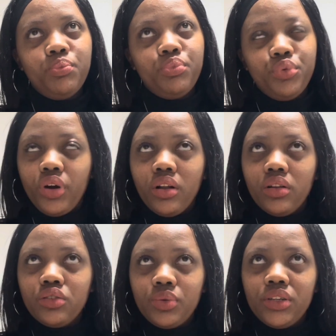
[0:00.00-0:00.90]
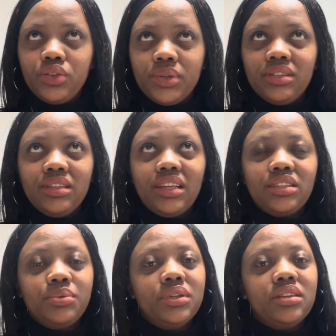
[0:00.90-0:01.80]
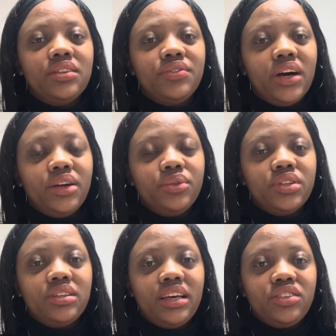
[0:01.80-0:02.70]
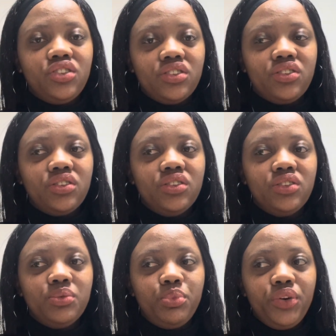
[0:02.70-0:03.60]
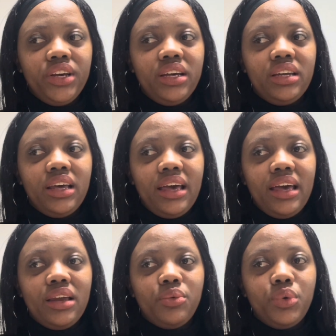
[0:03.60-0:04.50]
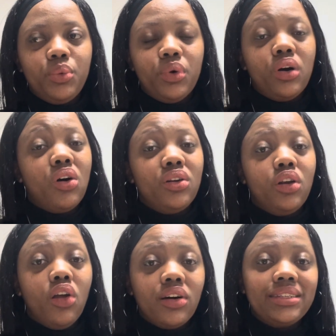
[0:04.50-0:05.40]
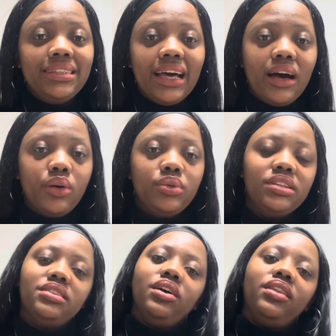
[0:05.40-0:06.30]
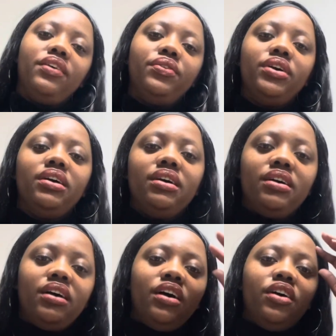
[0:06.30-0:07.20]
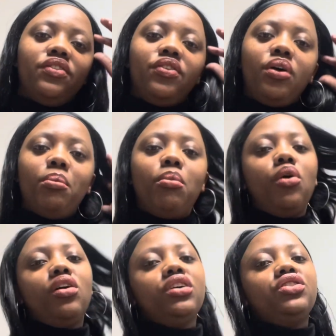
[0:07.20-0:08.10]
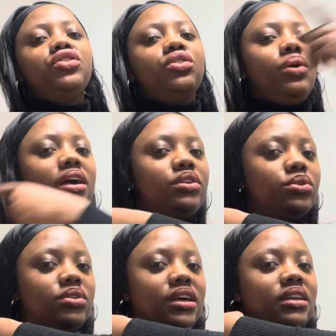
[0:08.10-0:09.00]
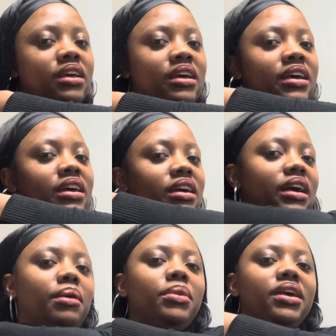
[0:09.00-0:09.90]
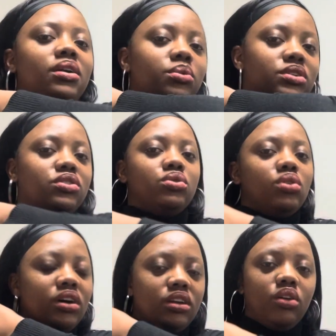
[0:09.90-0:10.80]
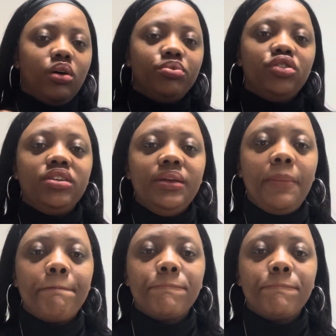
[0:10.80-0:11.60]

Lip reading: April 2020, that's when the virus had just spread and we were on lockdown in South Africa from March. So I knew that coming was not an option.